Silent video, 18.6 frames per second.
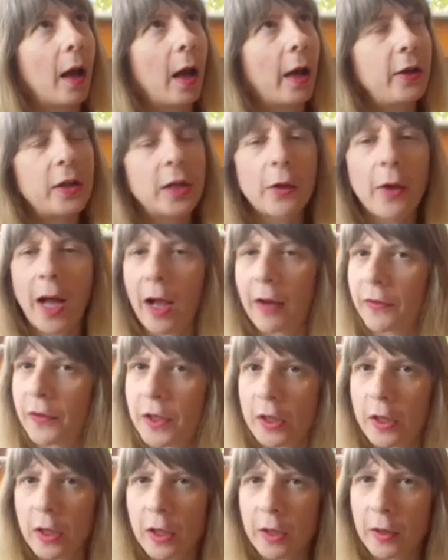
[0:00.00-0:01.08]
you don't have
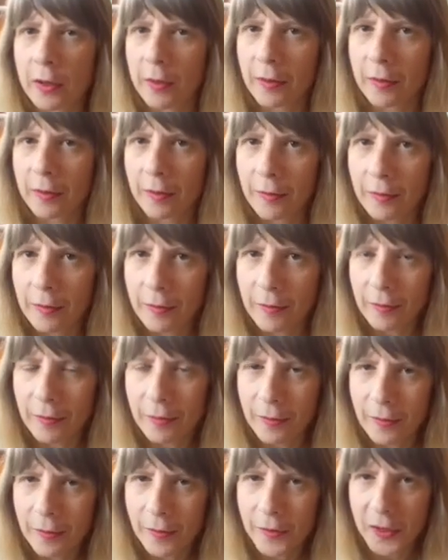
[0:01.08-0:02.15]
to
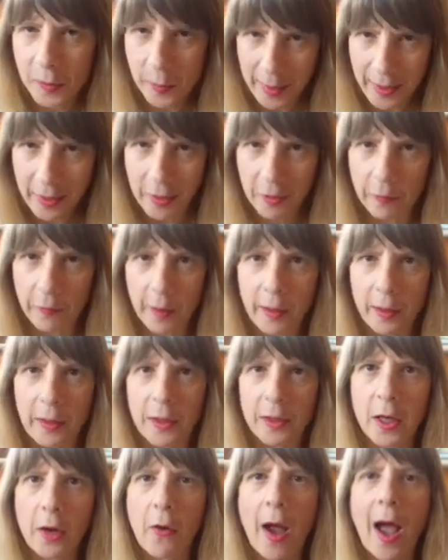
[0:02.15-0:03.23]
speak of it.
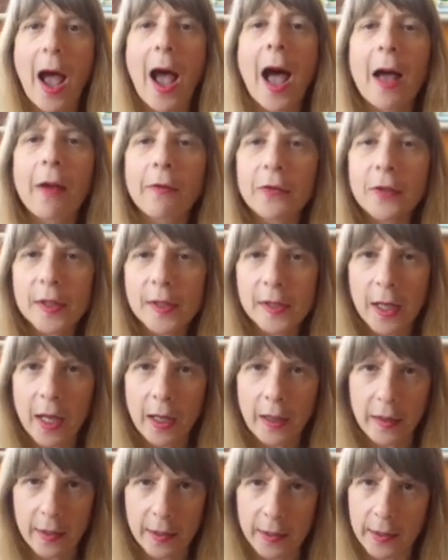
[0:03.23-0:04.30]
You don't have to
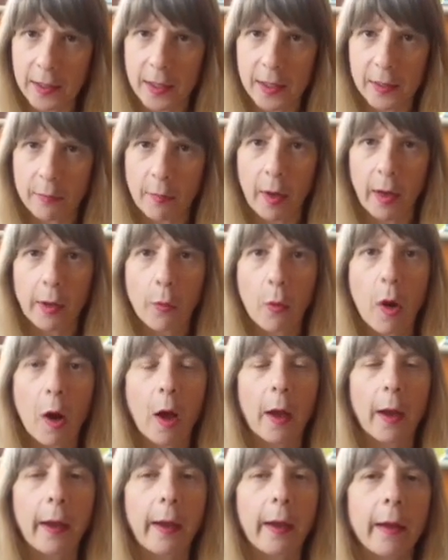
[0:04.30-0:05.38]
say, this is my why.